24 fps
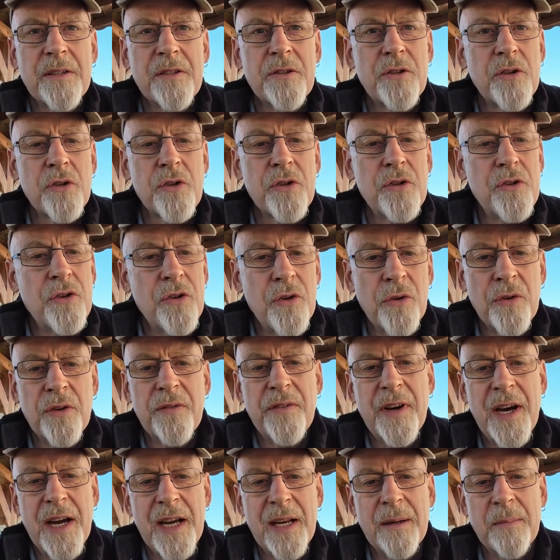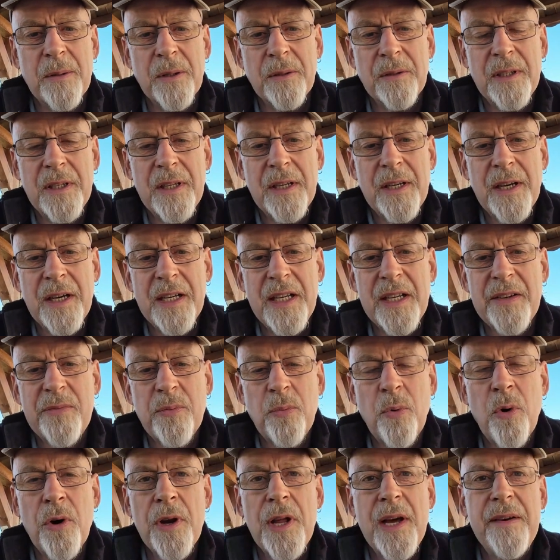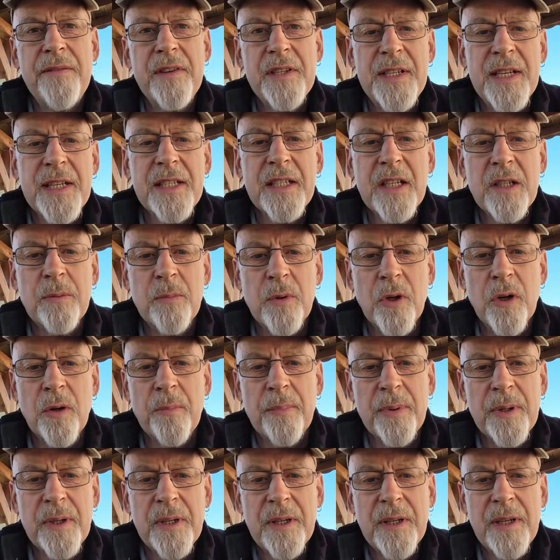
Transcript: There's just none available, and if one ever did come up,